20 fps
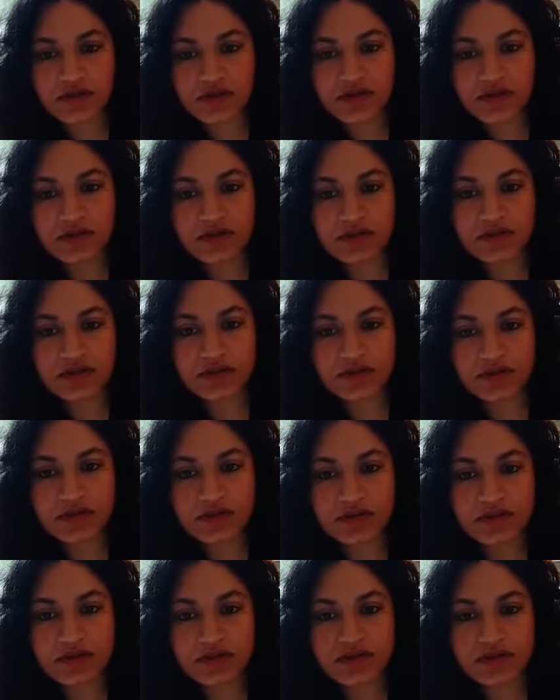
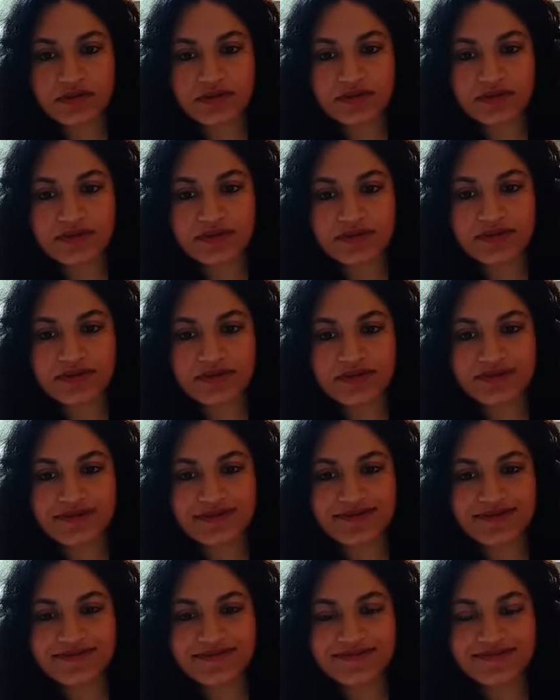
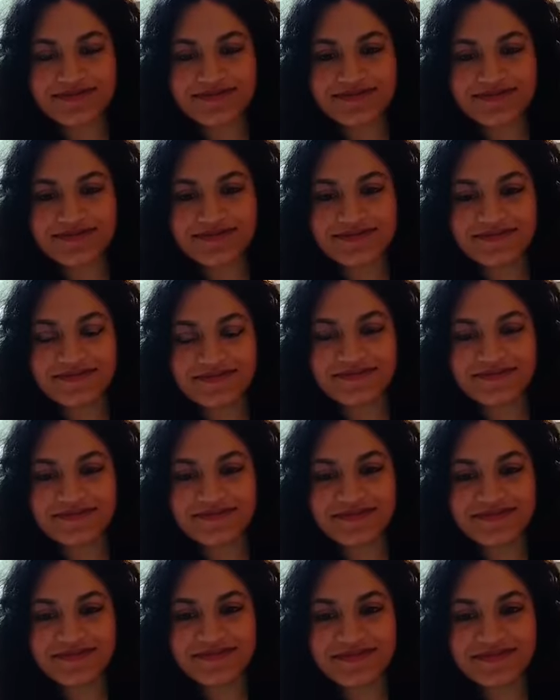
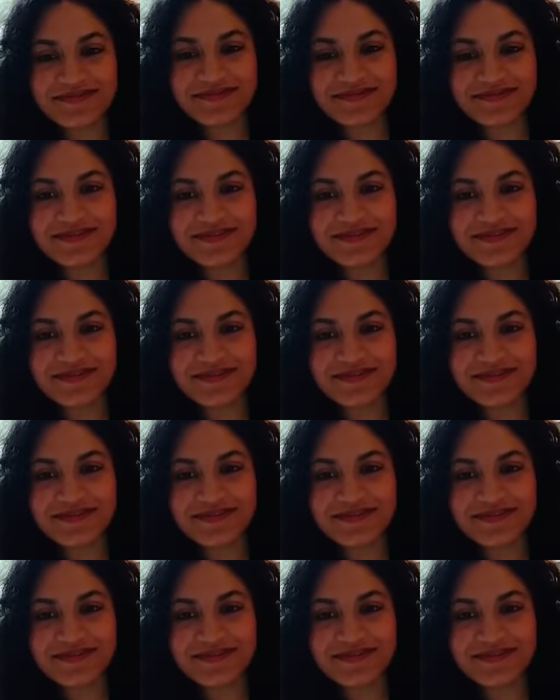[no speech]